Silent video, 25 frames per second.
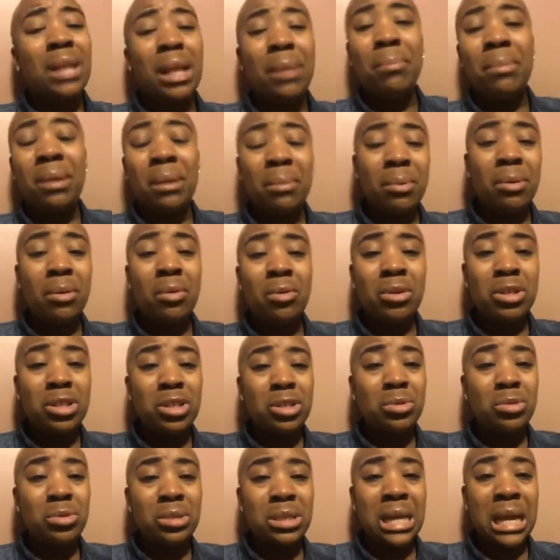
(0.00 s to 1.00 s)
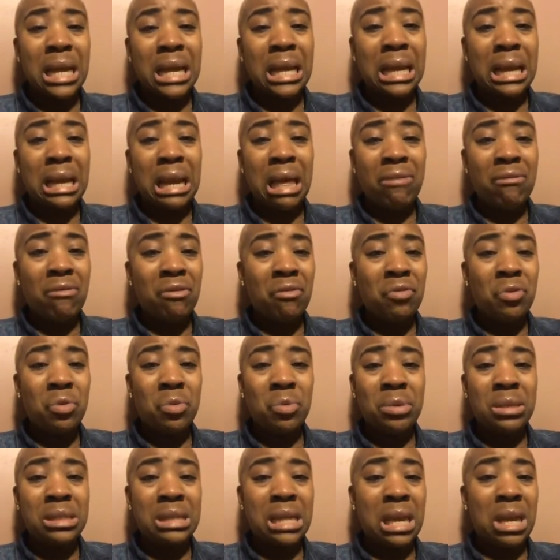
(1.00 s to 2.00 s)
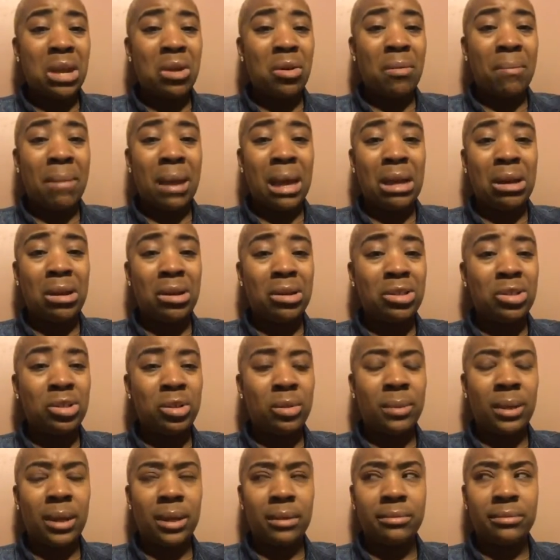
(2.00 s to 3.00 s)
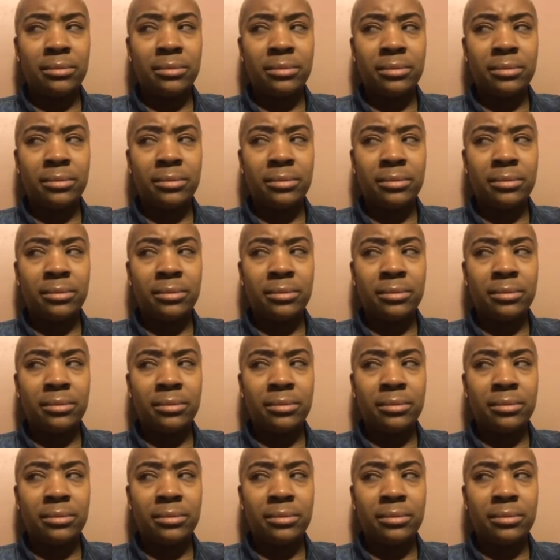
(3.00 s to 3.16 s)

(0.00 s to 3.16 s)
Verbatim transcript: Remember on Tuesday the 11th, you was getting on my nerves so bad.